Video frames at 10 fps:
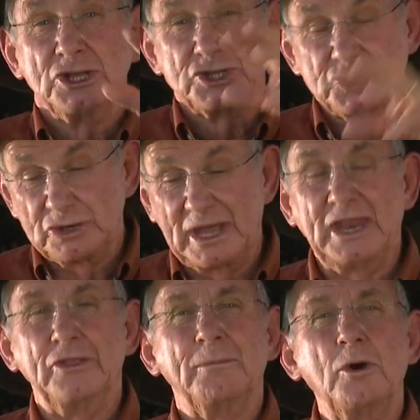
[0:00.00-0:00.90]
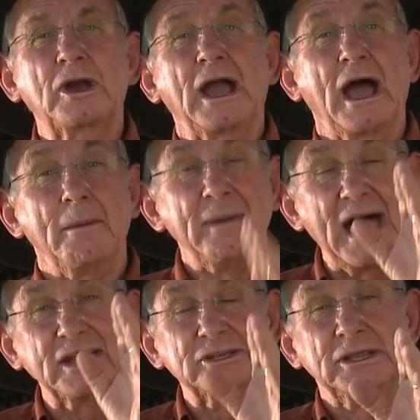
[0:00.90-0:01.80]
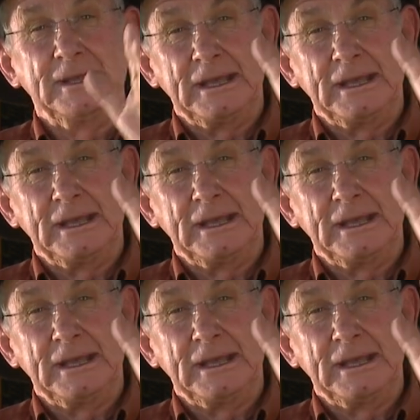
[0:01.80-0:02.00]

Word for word: she read in the book about